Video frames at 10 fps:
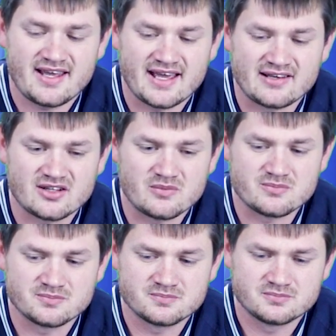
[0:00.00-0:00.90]

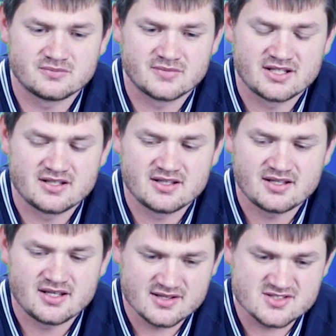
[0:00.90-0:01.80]
And
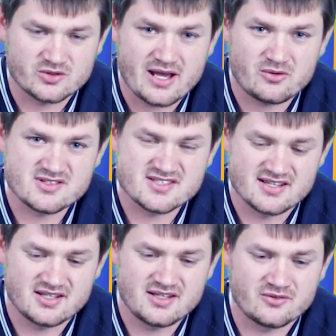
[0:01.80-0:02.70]
so that was
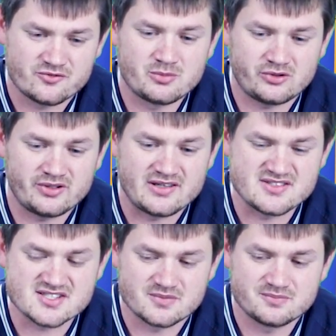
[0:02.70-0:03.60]
it for
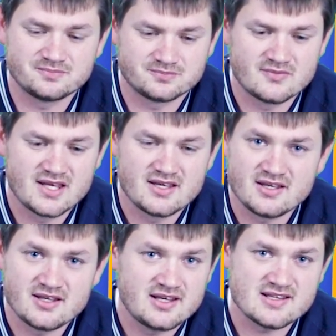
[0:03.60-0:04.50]
Belize.
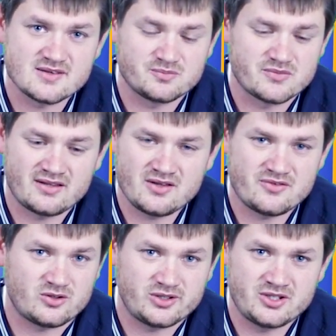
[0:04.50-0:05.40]
They live
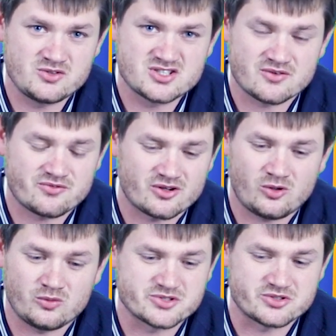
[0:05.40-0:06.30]
a huge different
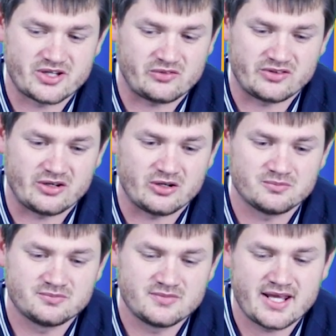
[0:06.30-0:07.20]
culture down there,
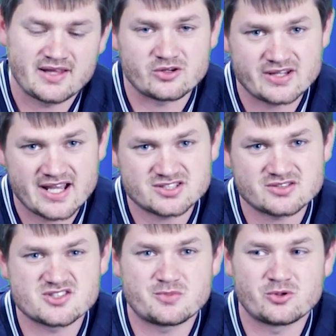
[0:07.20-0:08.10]
and their
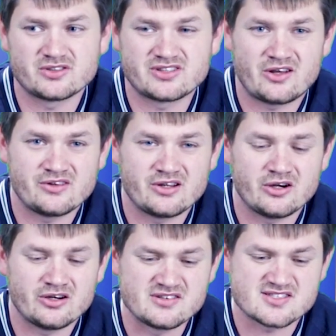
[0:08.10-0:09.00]
national sport down
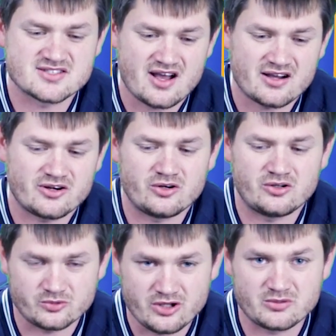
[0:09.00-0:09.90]
there is soccer
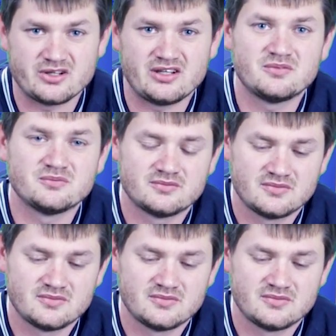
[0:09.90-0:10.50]
and rugby.